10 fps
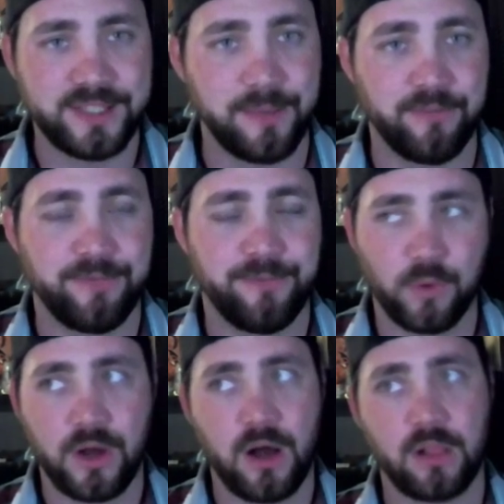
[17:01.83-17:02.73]
I mean,
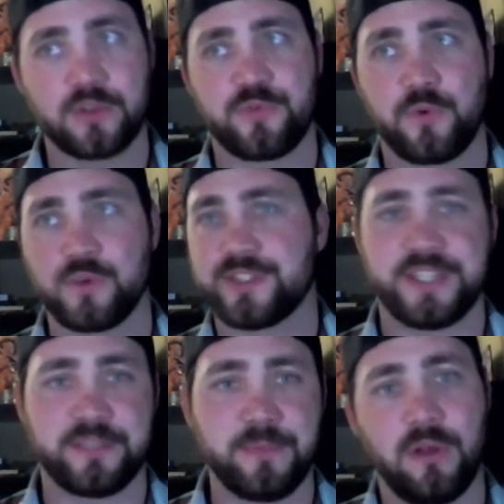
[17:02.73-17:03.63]
$4 for
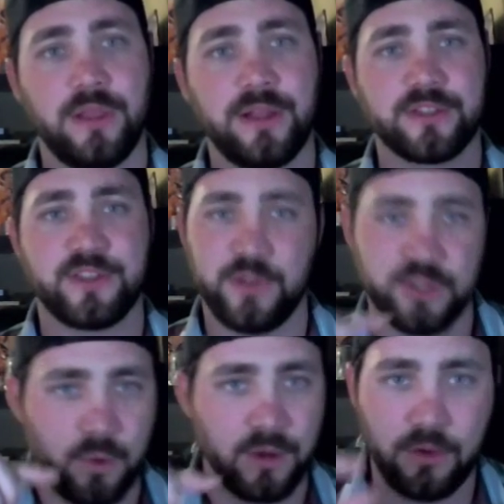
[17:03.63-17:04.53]
6 milliliters if you
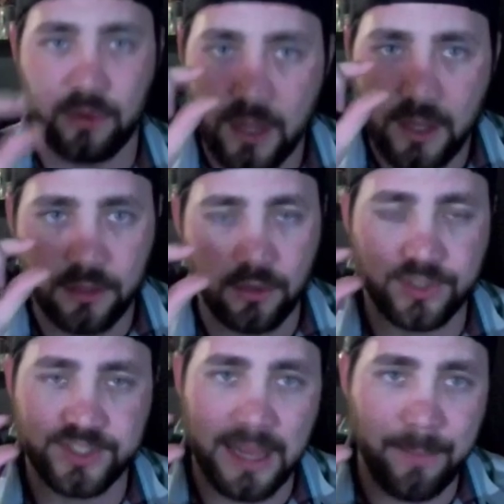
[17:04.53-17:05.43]
just want a little
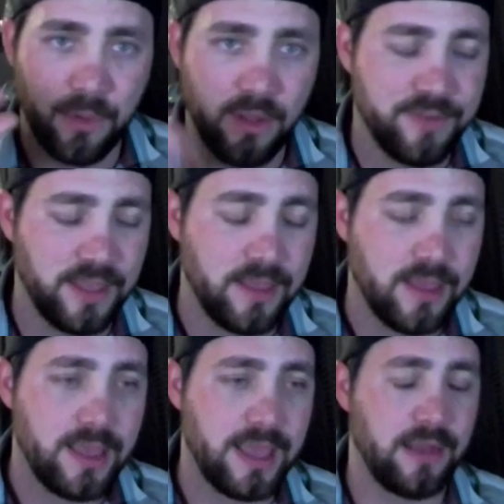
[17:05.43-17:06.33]
sample of it,
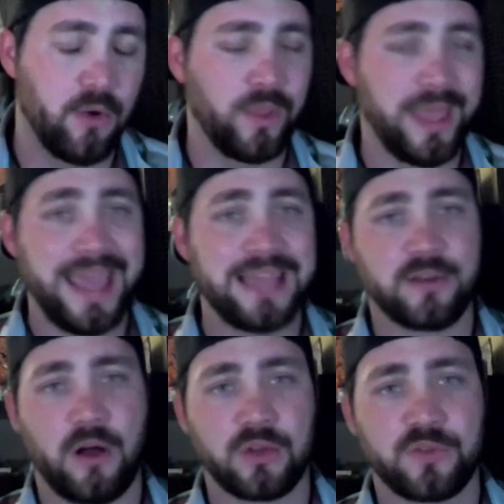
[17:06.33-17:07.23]
and only
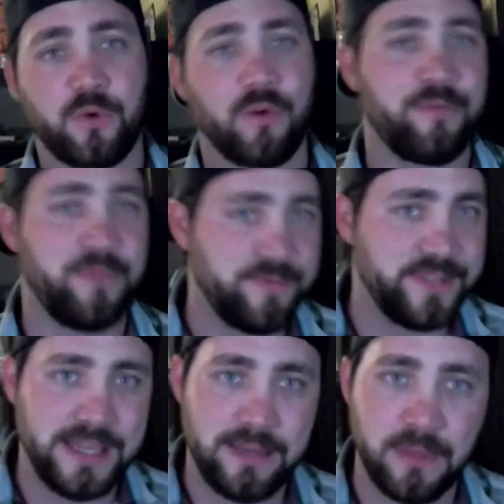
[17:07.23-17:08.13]
$8 for a
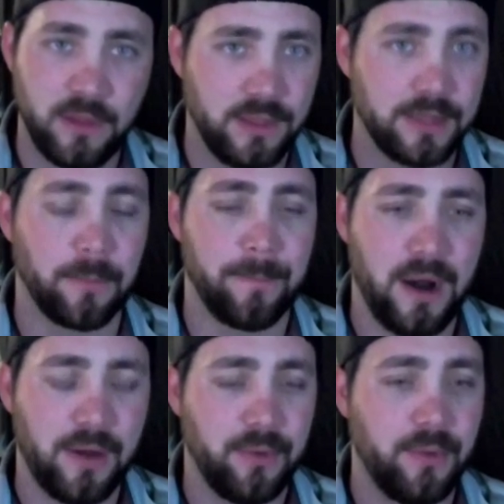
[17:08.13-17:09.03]
15 milliliter
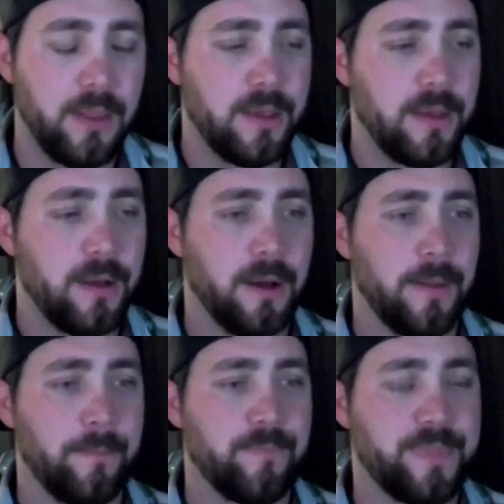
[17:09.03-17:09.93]
bottle.
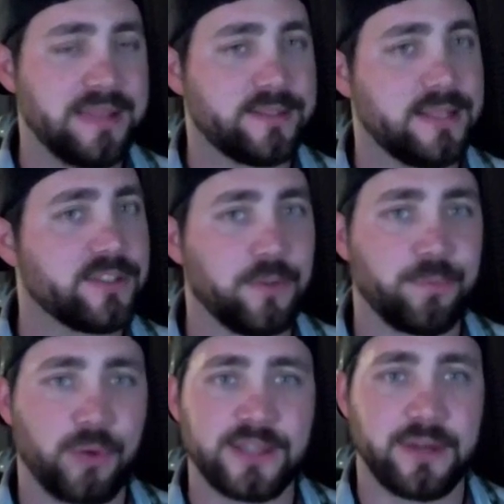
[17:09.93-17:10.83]
That's good
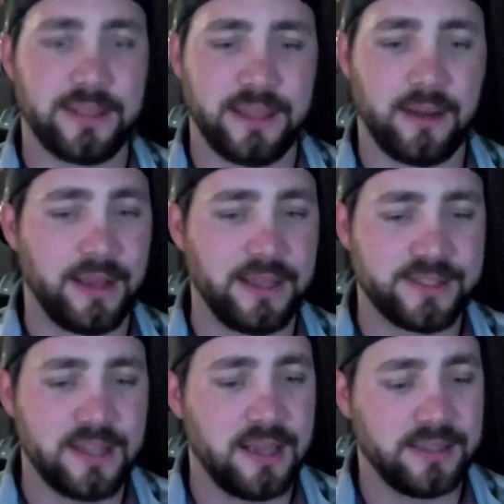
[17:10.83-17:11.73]
price right there. And
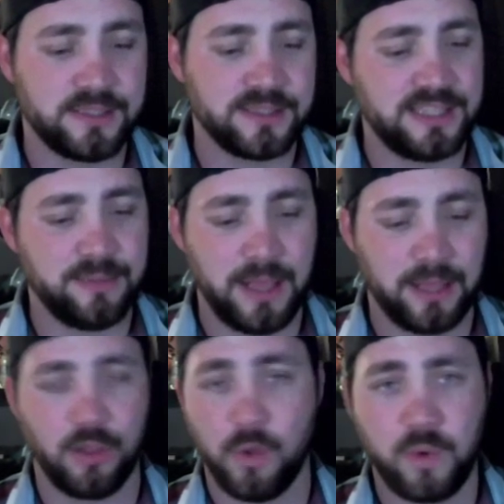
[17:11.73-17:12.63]
it doesn't seem like
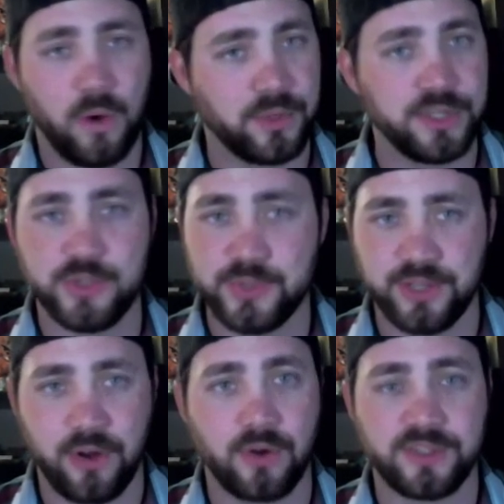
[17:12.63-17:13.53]
low quality juice
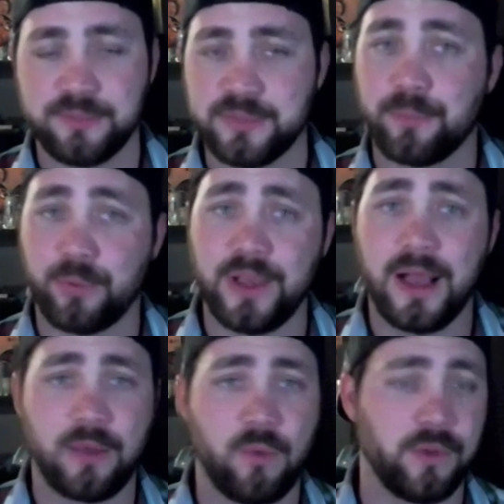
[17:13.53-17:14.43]
at all. It seems like pretty
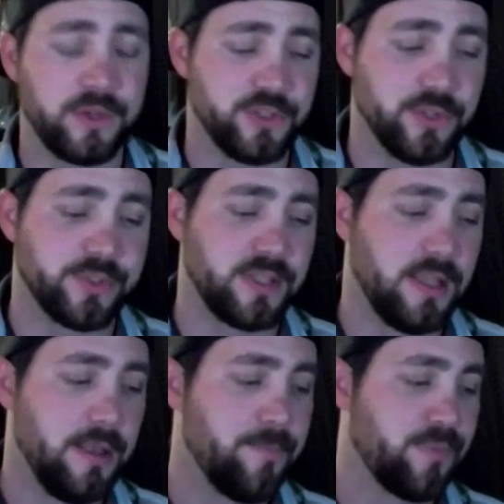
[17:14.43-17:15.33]
high quality
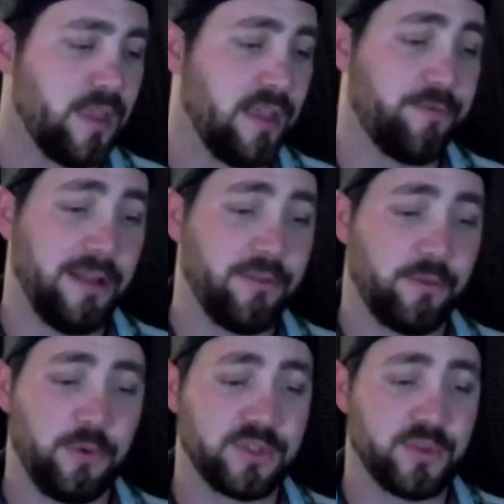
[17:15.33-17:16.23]
juice, and
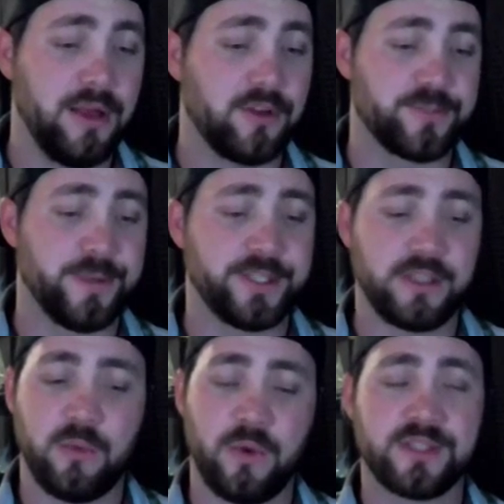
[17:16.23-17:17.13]
flavorful as well,
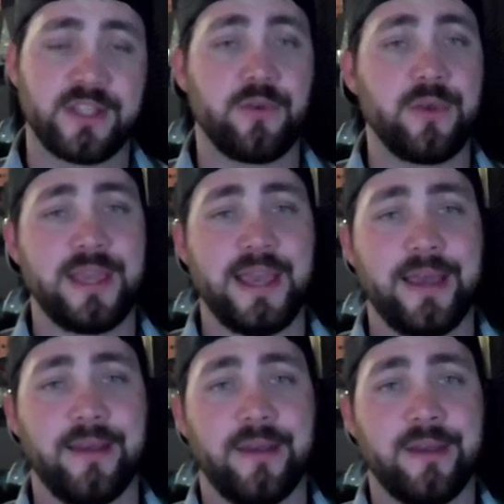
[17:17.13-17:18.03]
especially the ones that you can
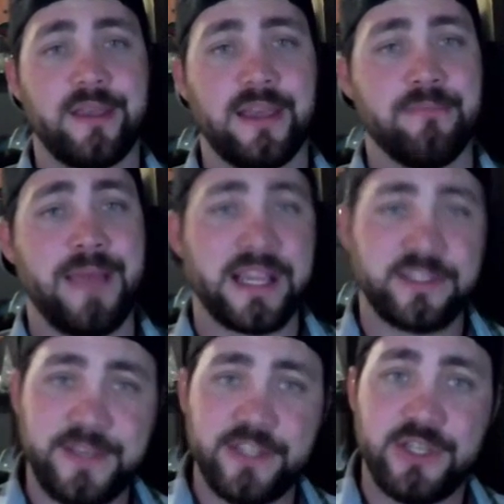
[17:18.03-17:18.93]
get in Max
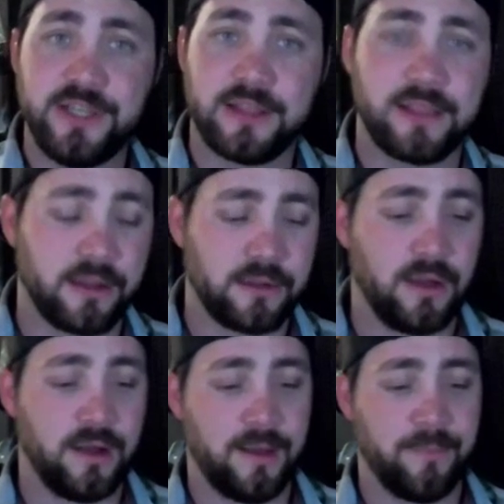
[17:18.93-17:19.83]
VG, like the
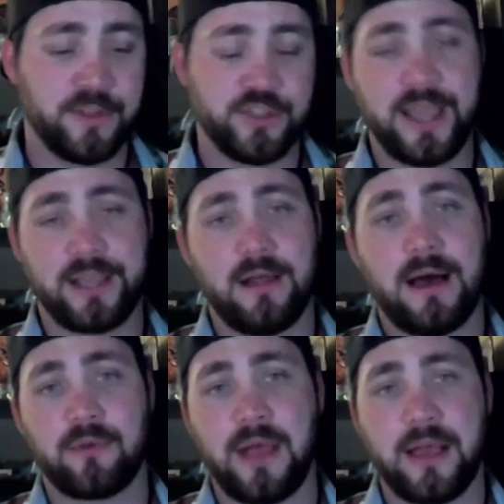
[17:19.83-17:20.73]
Giant
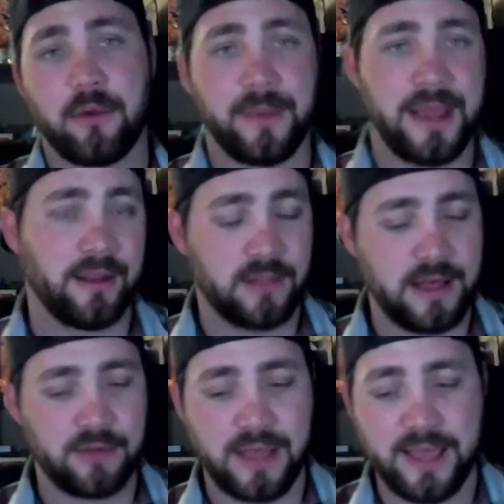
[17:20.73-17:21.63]
Cloud Rat or Banana
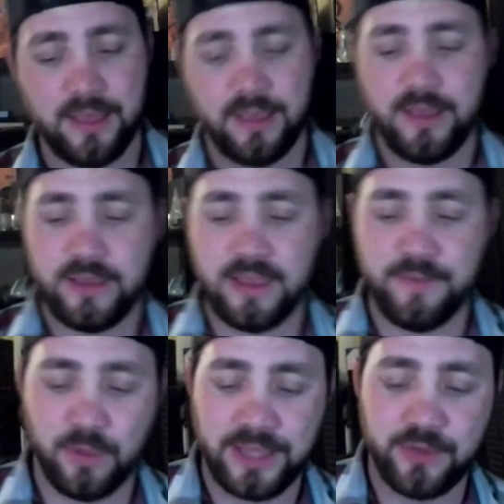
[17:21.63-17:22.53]
Cloud Rat, if
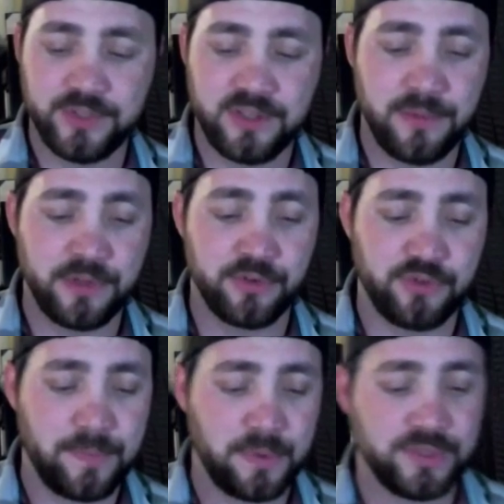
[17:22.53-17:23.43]
you like using them in your
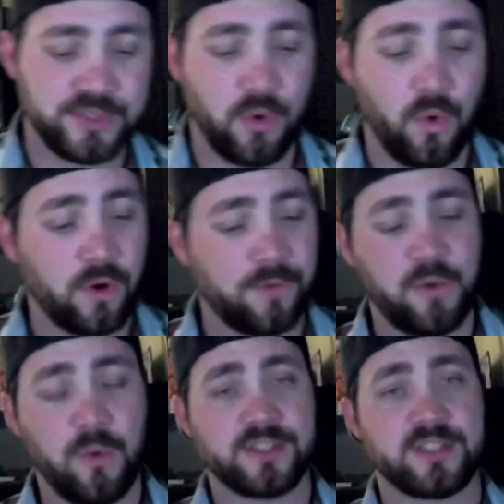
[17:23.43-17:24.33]
drippers, or if
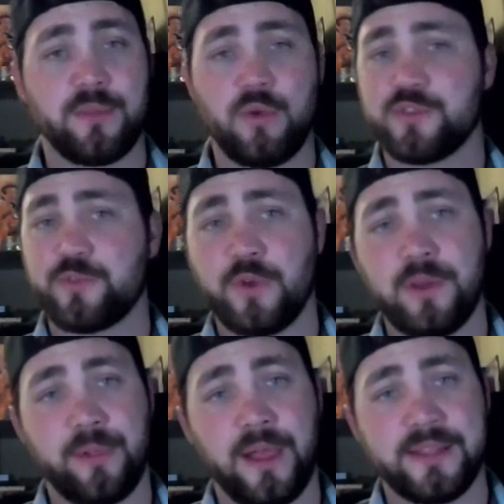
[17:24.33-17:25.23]
you want some of those fruity
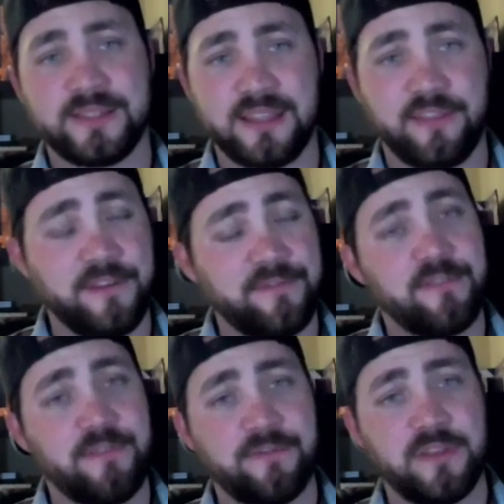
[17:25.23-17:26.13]
blends in the
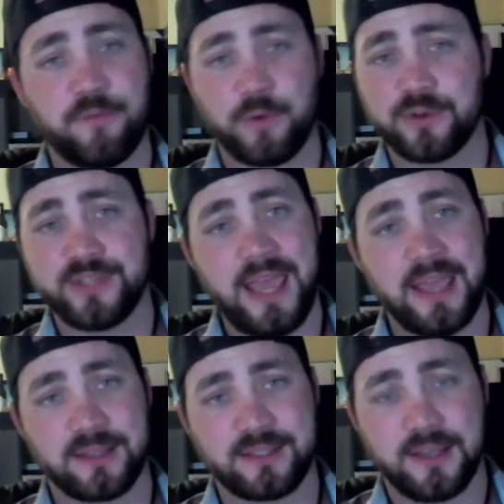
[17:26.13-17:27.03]
50/50 for your
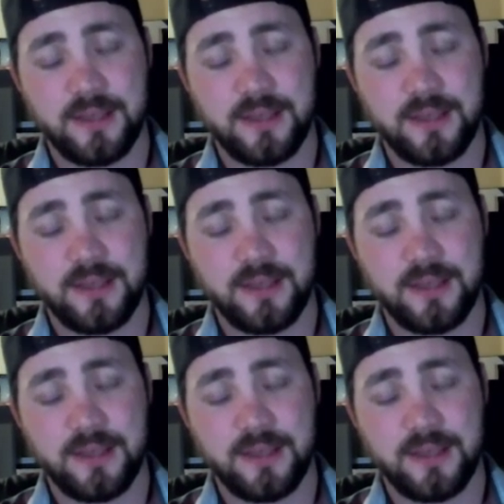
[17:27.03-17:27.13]
tanks.